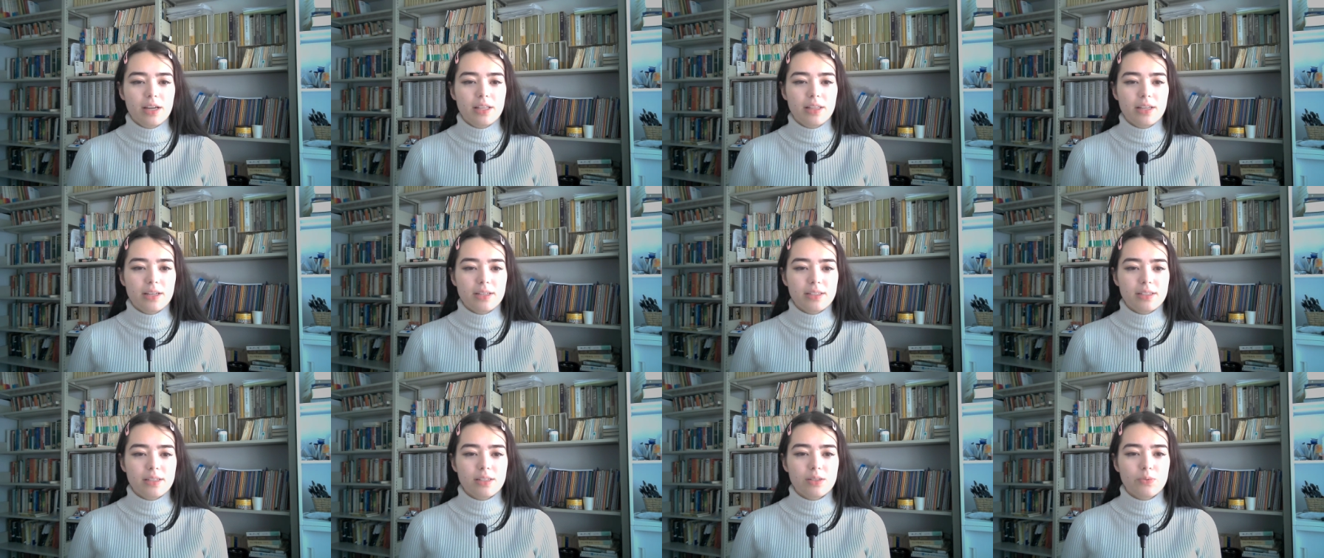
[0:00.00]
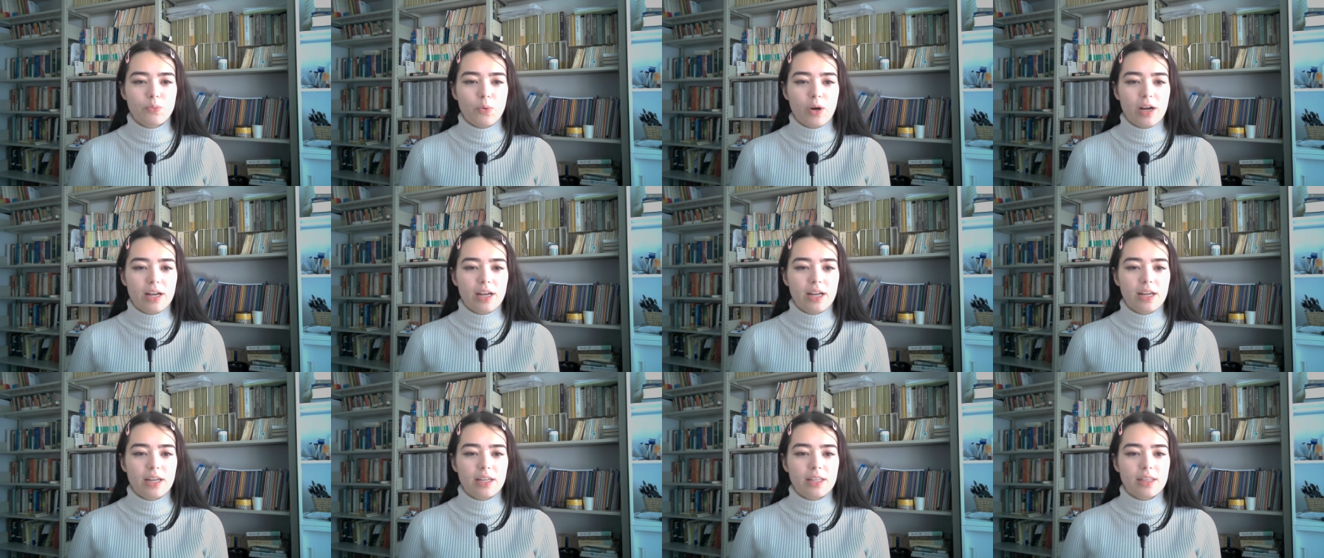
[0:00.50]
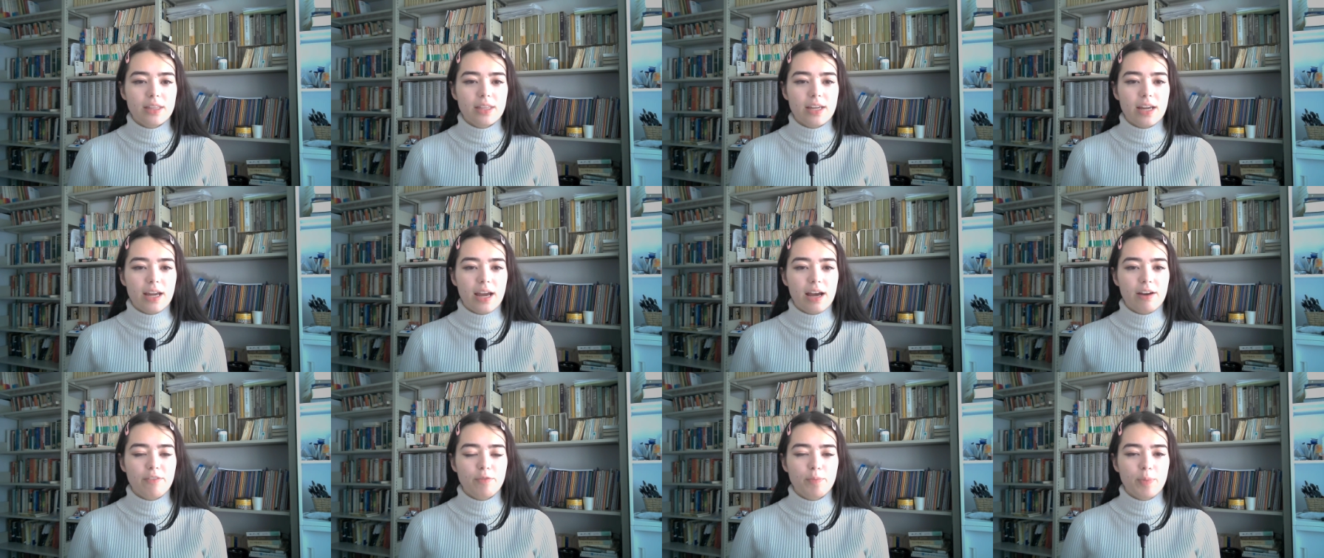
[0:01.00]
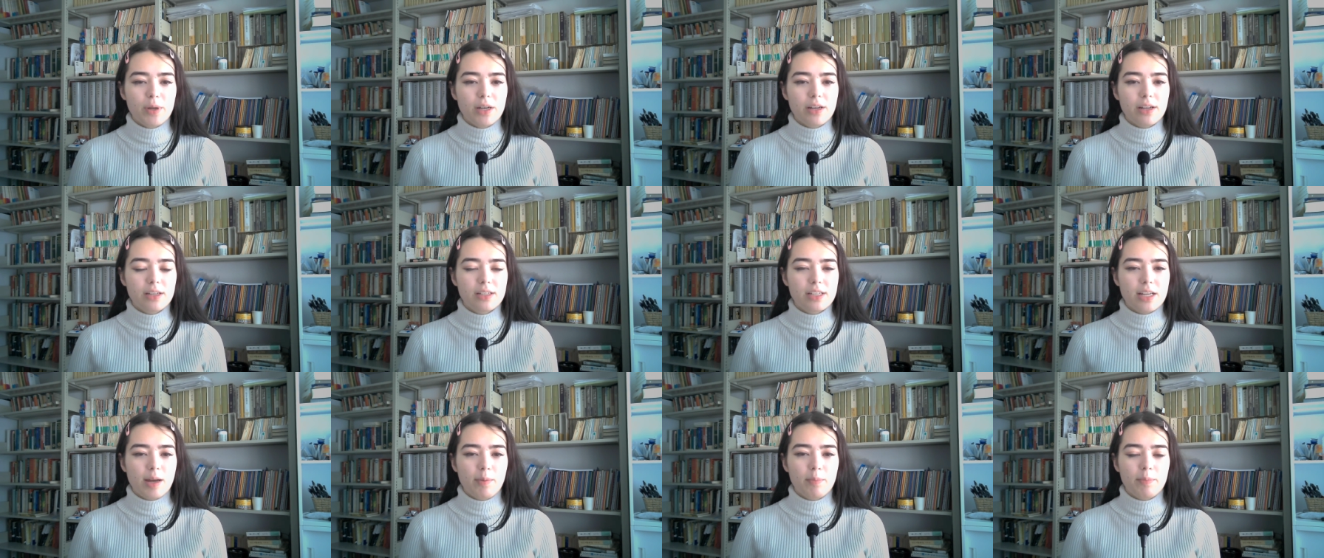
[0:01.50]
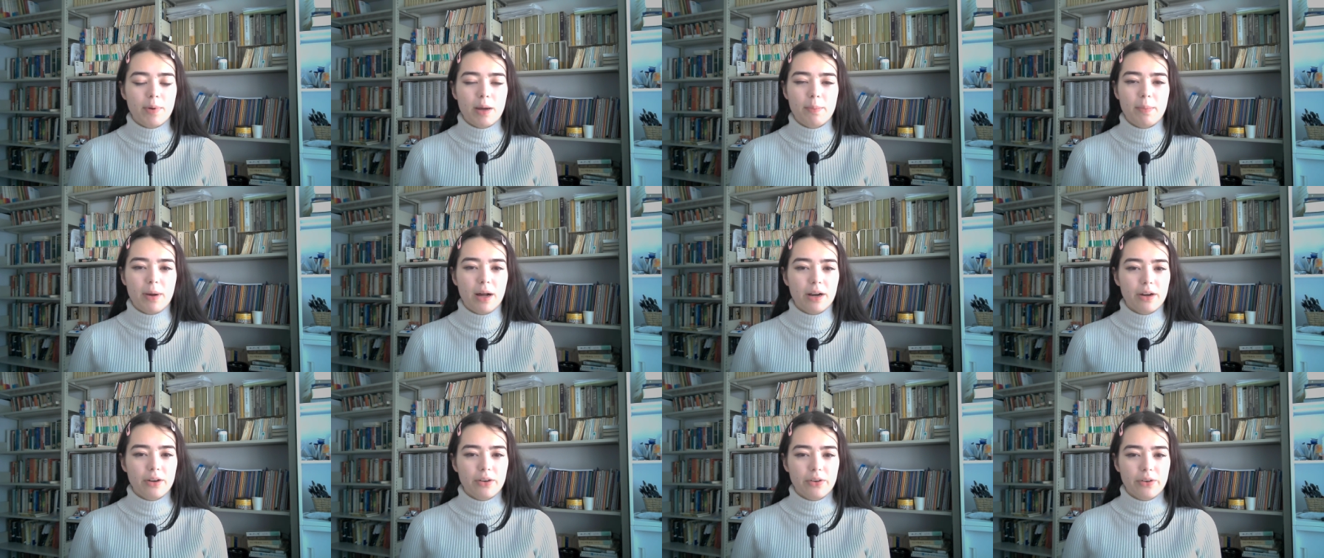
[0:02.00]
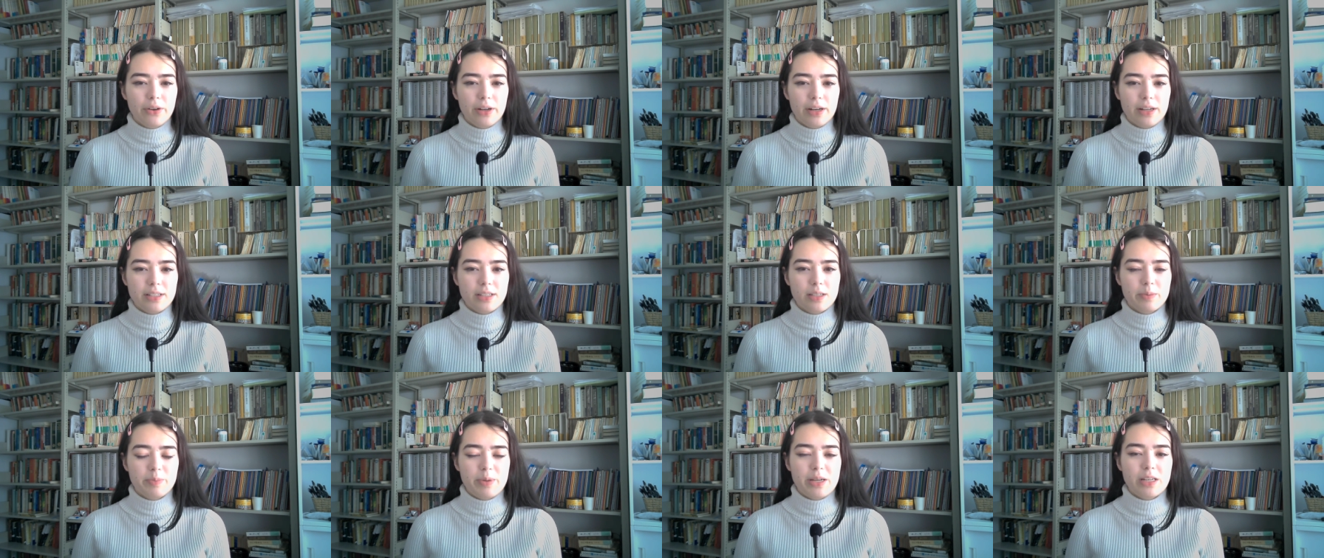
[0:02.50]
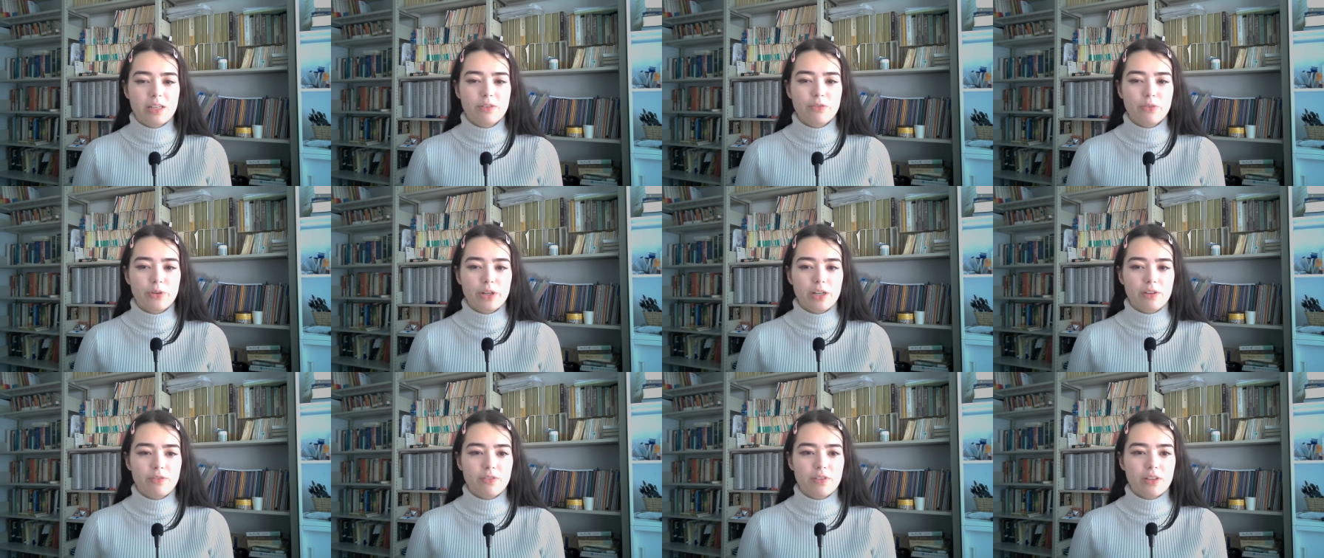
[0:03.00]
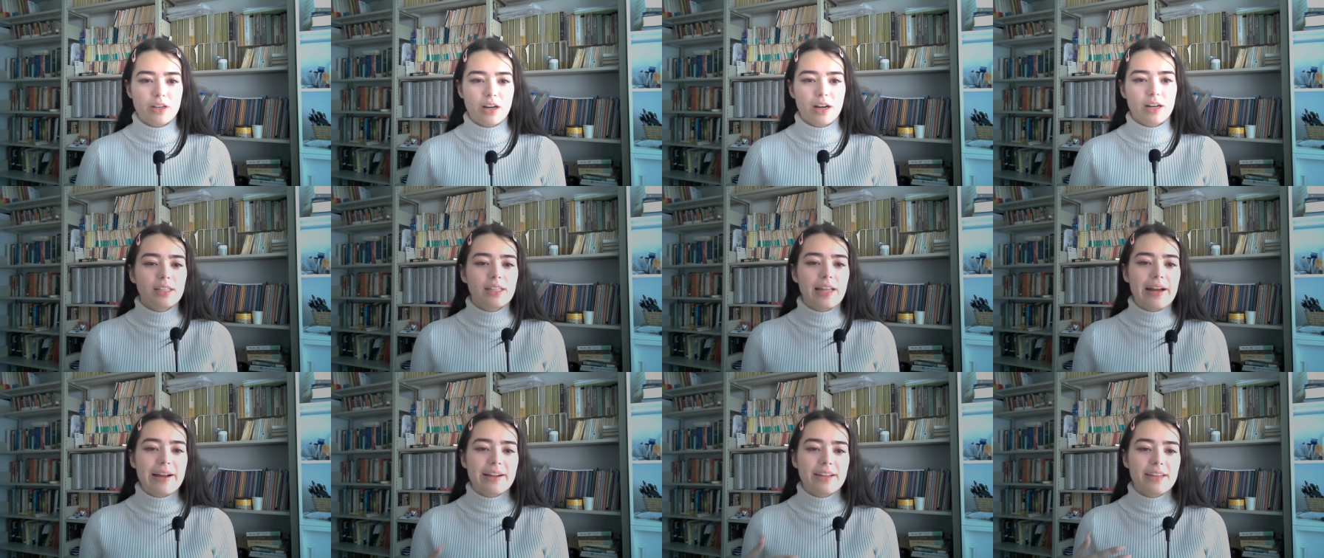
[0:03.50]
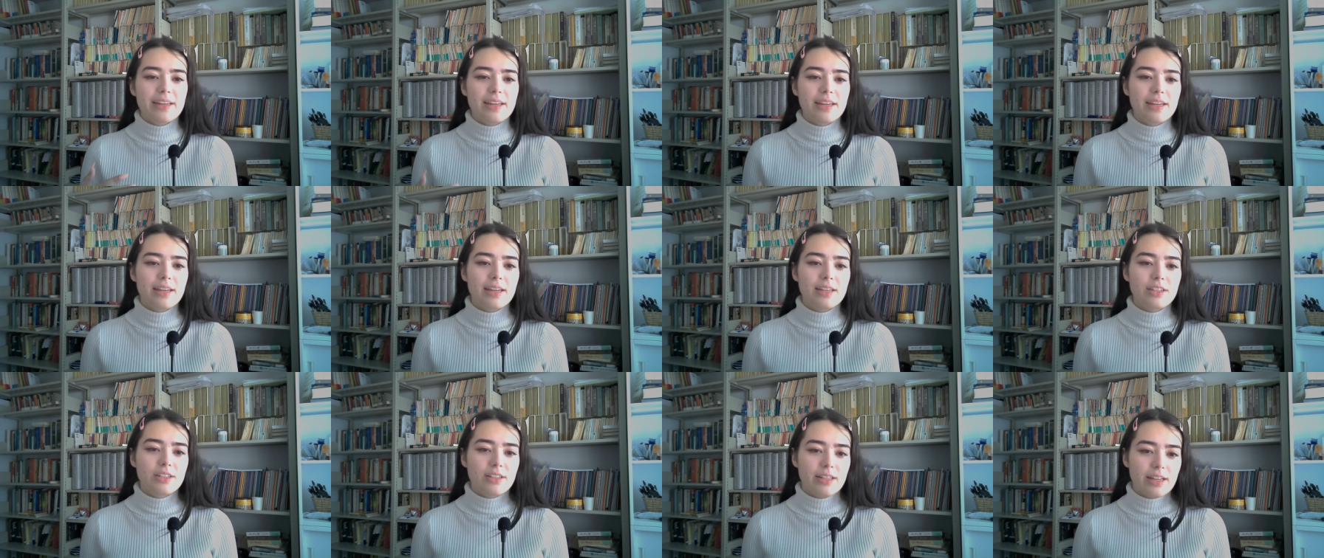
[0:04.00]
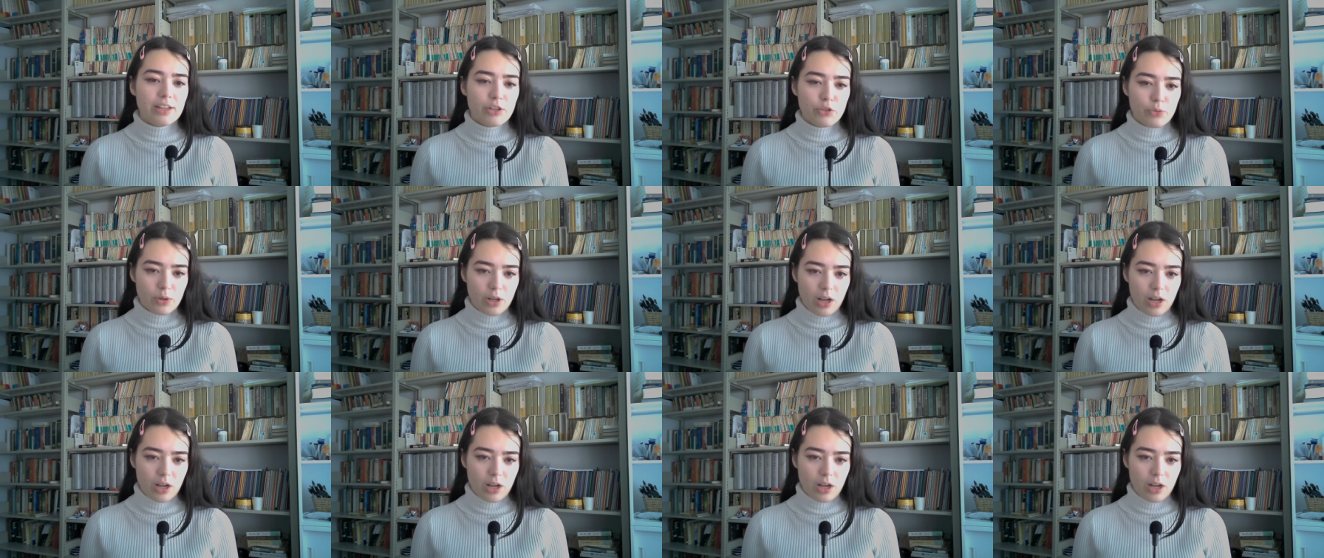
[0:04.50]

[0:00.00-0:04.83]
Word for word: and this is why they have been condemned by modern critics as being devoid of thought, lacking intellectual